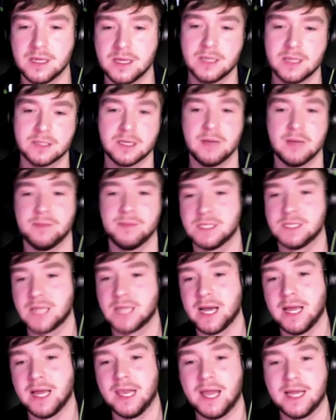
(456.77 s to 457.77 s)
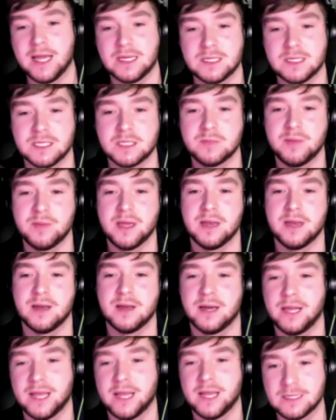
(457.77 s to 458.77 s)
So it means that I like to spin,
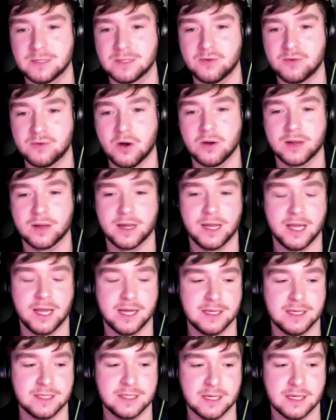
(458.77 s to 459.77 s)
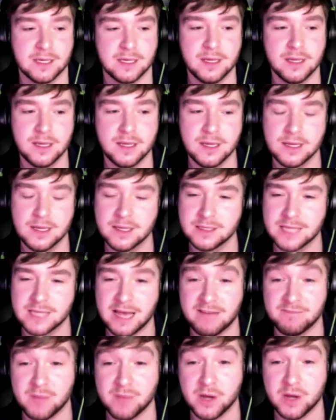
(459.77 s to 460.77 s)
I like to rock, I like to
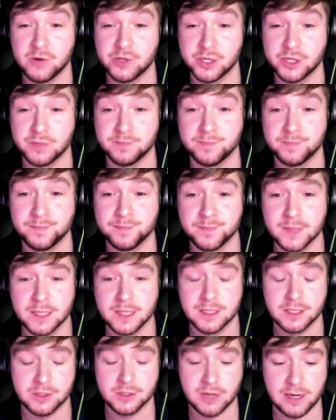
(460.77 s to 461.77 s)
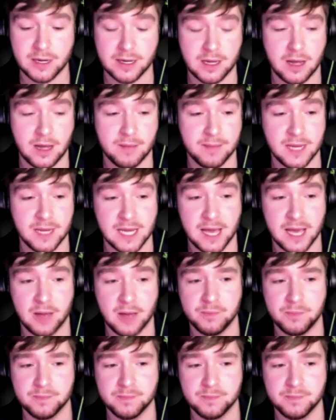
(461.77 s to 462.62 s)
have motion to try and calm me down.